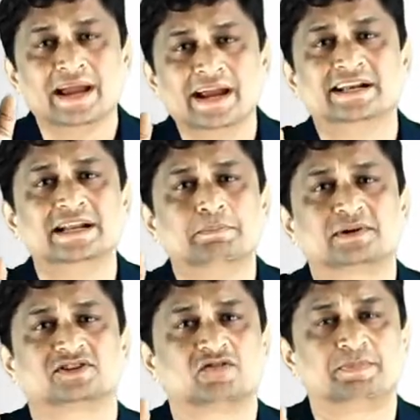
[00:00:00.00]

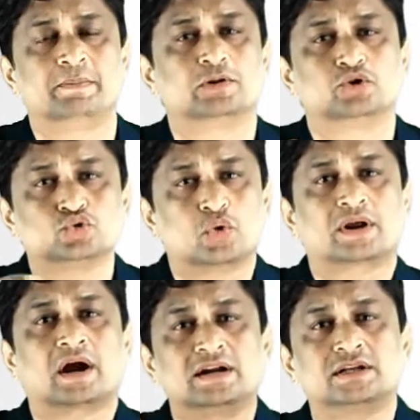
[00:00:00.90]
18% of people, those
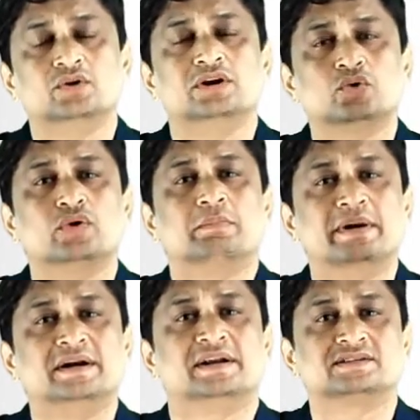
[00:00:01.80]
who are continuing doing
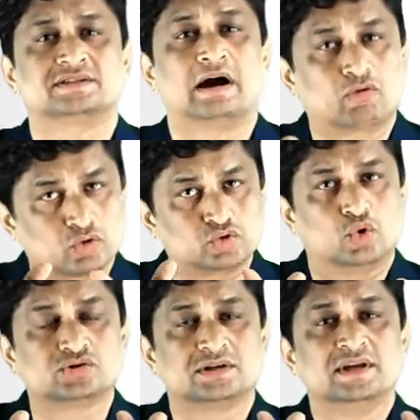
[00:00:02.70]
meditation out of
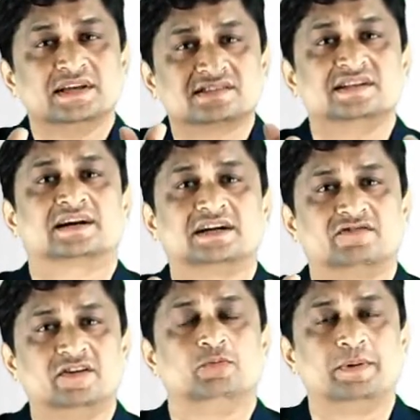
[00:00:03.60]
those
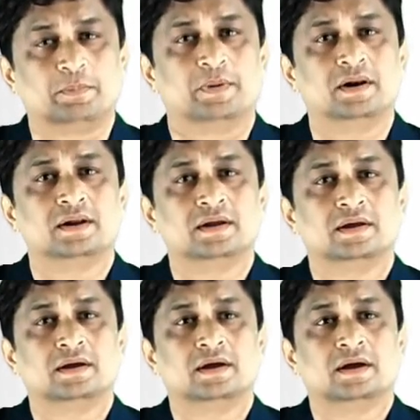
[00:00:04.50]
selected few people,
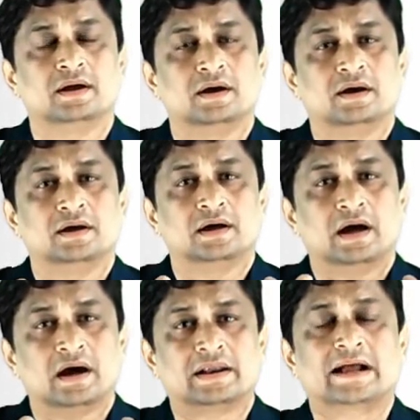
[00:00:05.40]

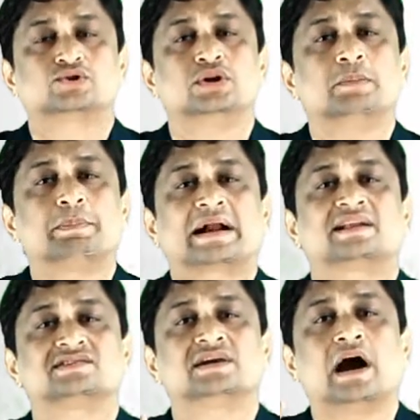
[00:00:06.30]
are actually
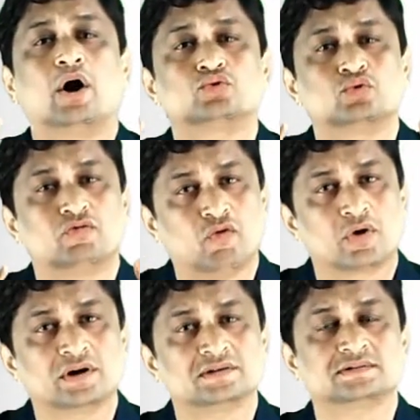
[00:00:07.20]
practicing how to
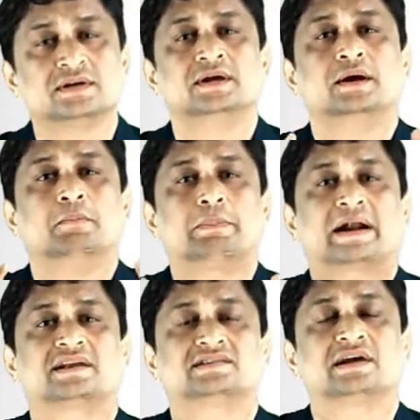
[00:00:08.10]
focus,
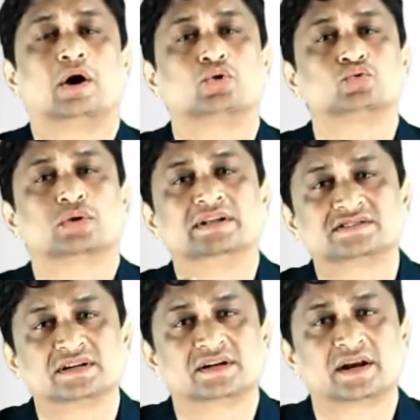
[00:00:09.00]
practicing how to
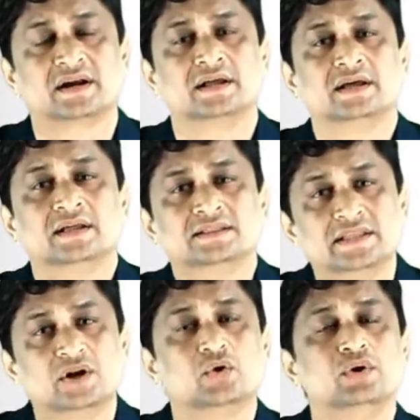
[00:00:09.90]
concentrate,
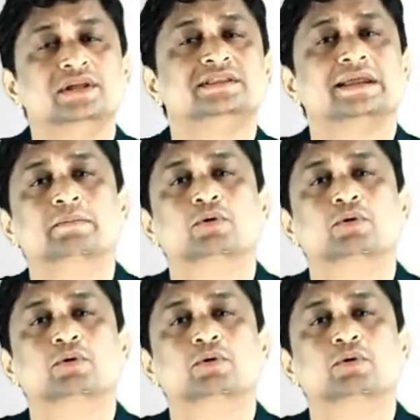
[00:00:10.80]
then only they're